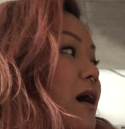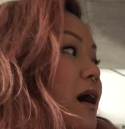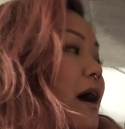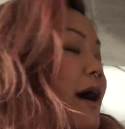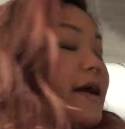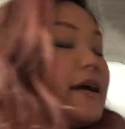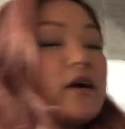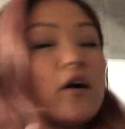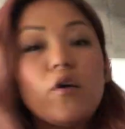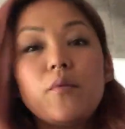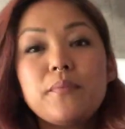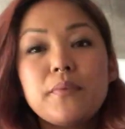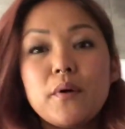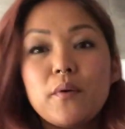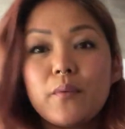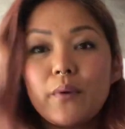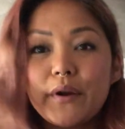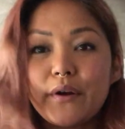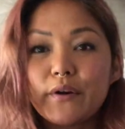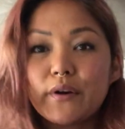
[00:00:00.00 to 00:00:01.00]
I hope that
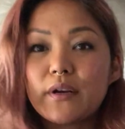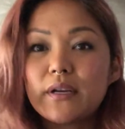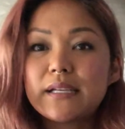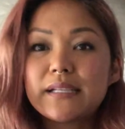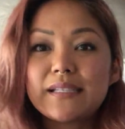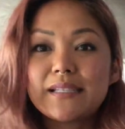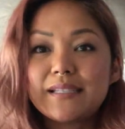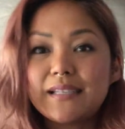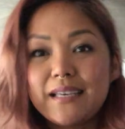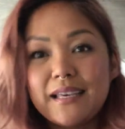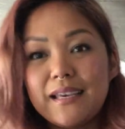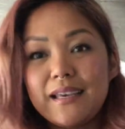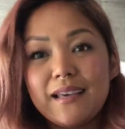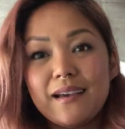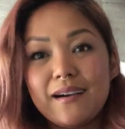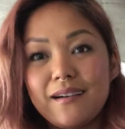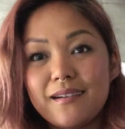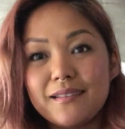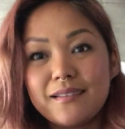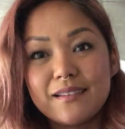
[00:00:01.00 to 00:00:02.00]
what you're gonna see
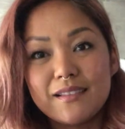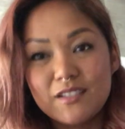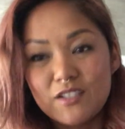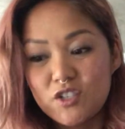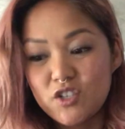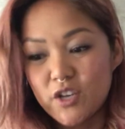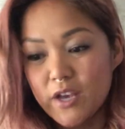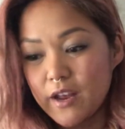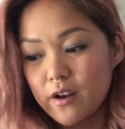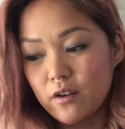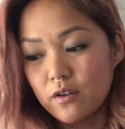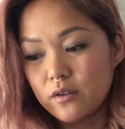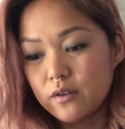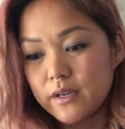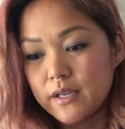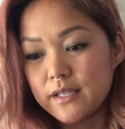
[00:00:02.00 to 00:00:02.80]
on this channel